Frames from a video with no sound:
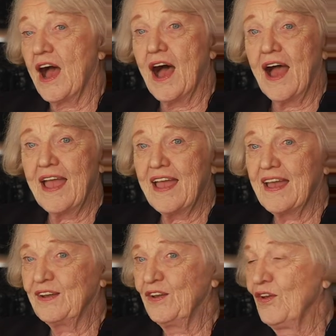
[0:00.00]
I
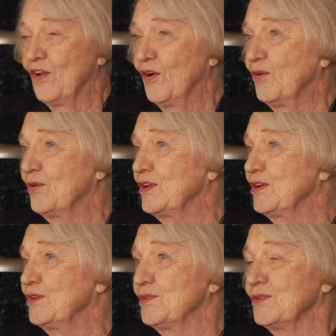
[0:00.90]
had no
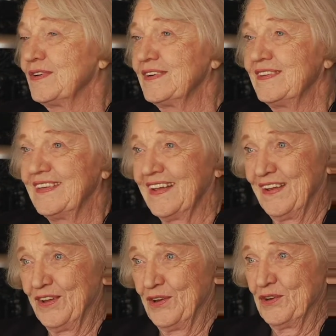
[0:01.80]
clue that
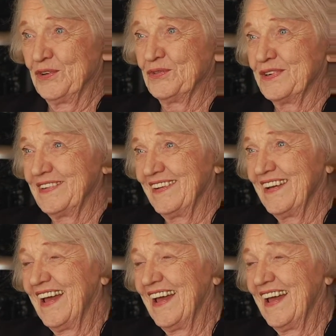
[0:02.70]
you would